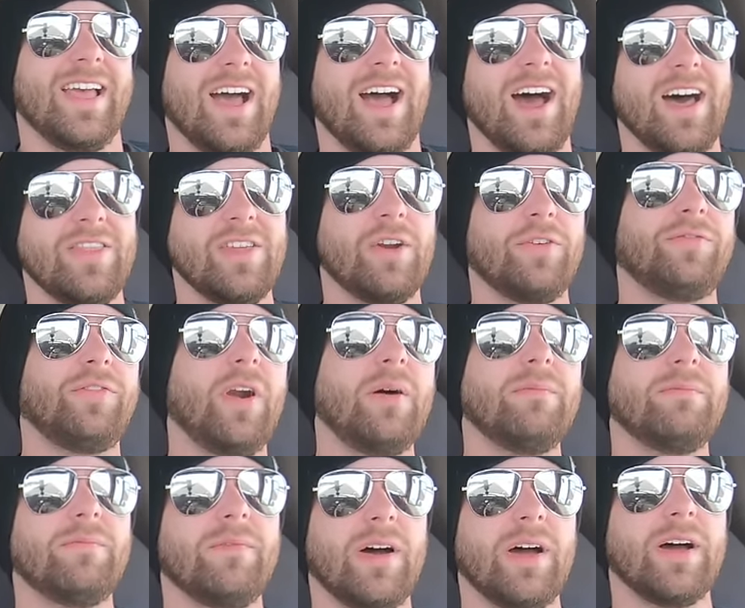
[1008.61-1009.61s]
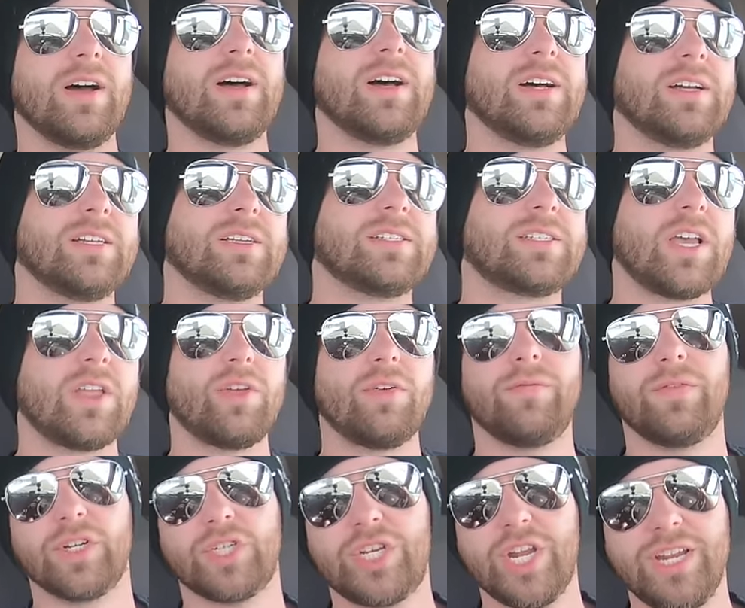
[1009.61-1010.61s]
Uh, they're from uh,
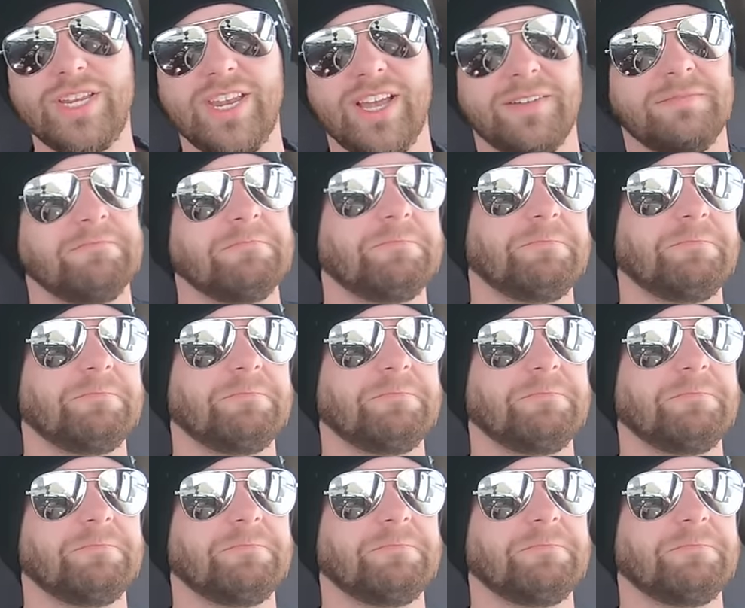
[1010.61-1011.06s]
Southern Virginia.